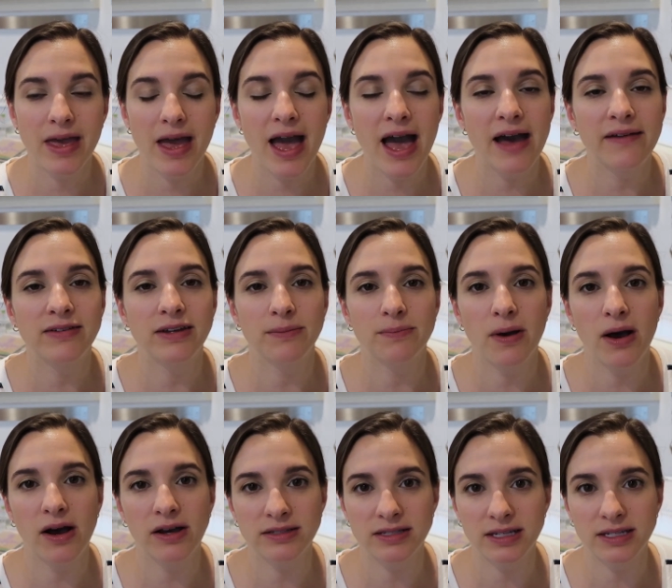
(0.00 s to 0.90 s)
having
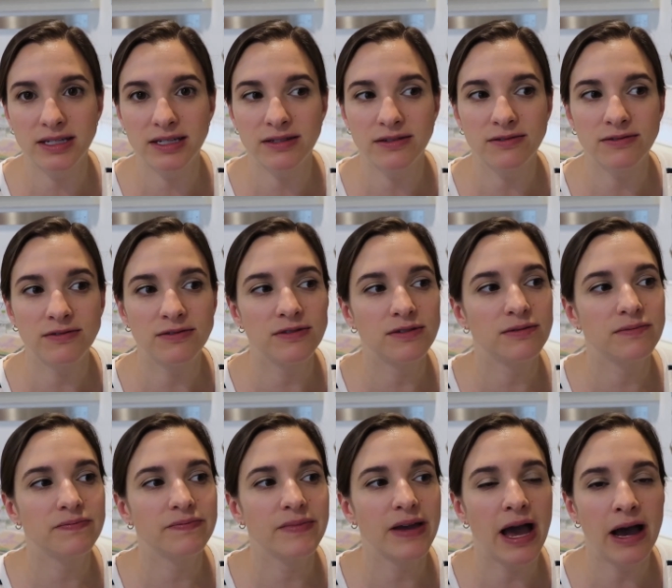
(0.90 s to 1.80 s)
positive
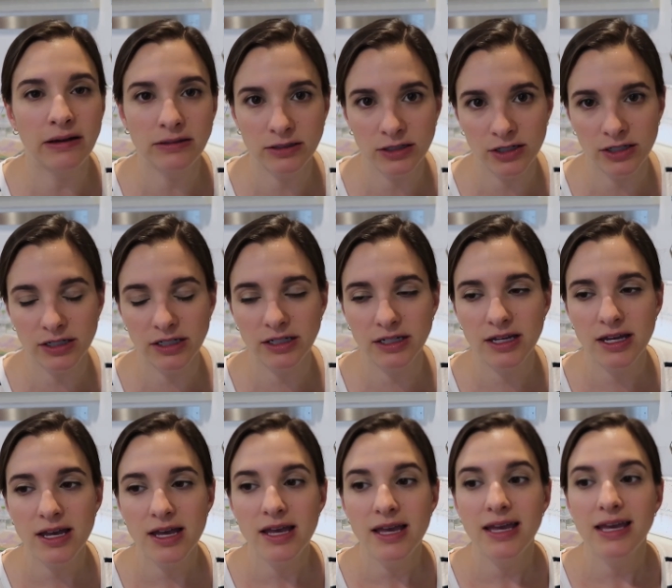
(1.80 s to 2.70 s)
outlook,
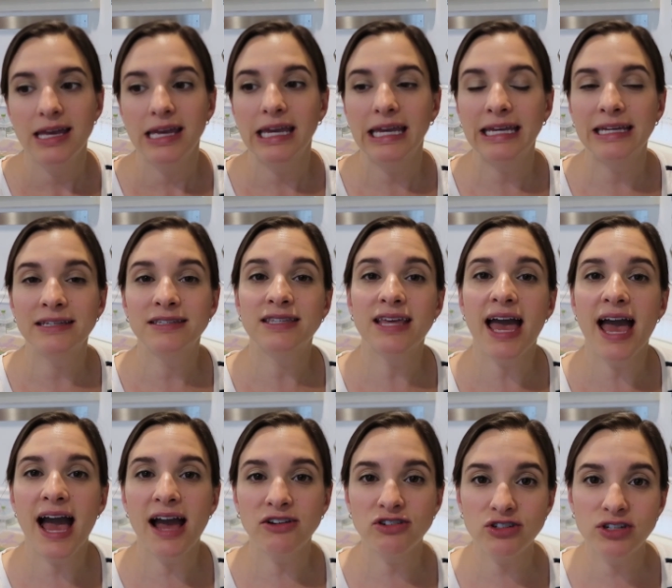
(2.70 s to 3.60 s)
is
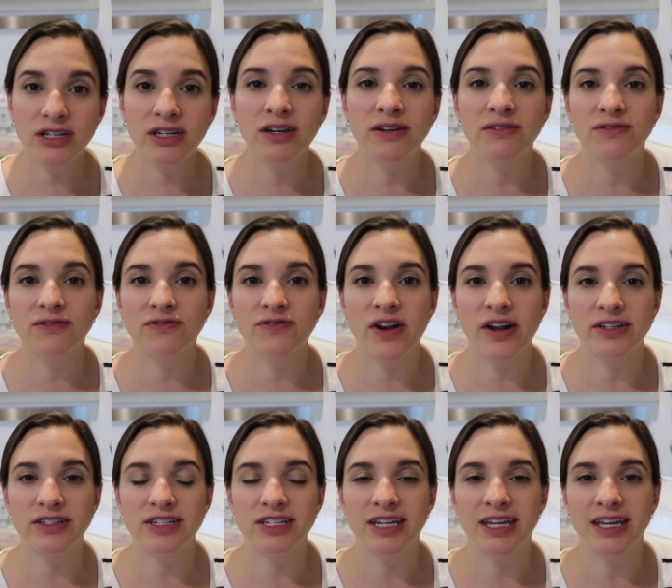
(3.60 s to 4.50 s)
actually
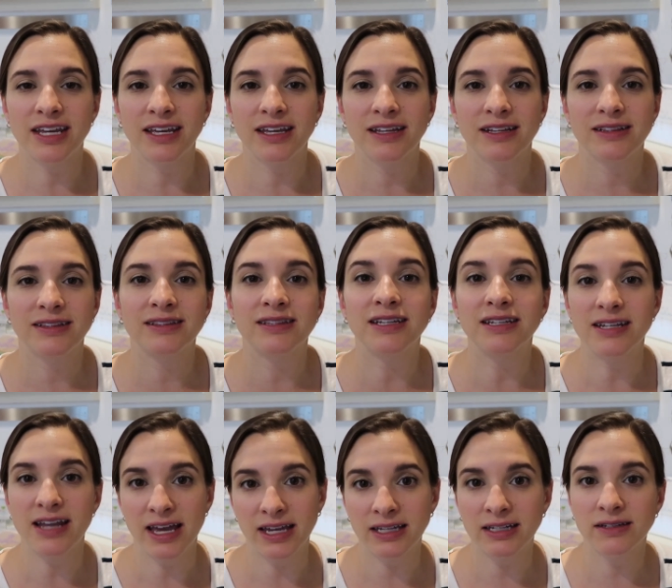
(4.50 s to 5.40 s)
confronting the
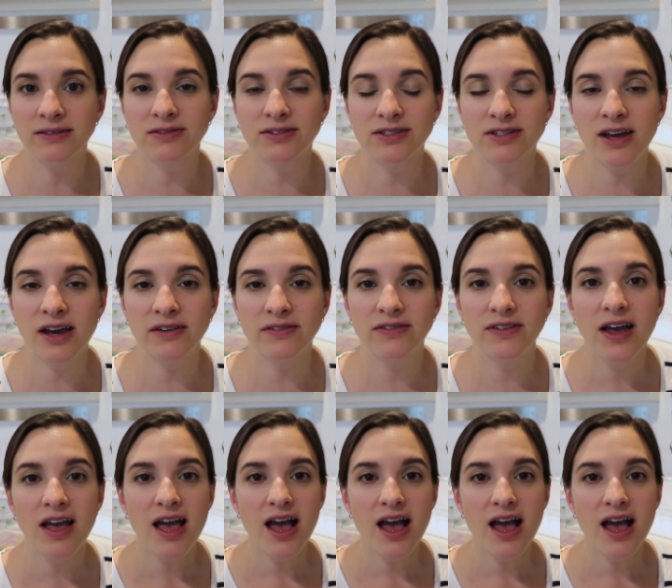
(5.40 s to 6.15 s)
negative stuff.